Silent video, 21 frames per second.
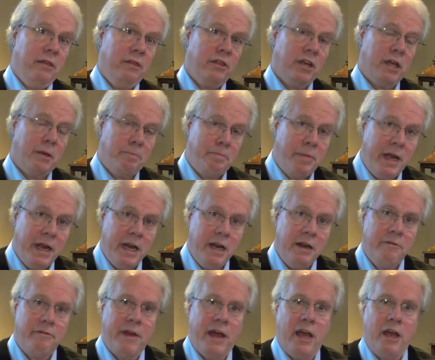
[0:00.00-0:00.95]
The
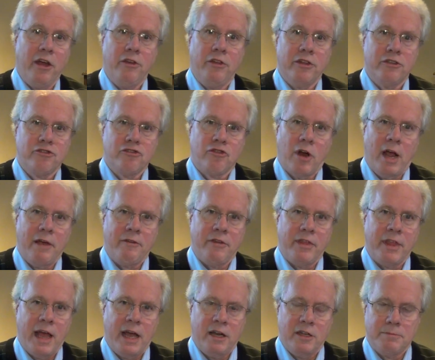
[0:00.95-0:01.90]
competing value that's
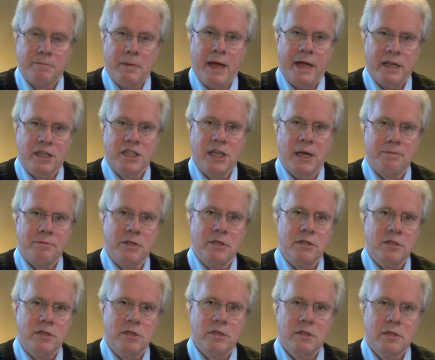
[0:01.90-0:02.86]
driving that is my
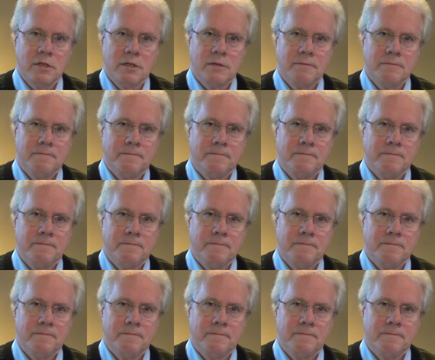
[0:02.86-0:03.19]
acceptance,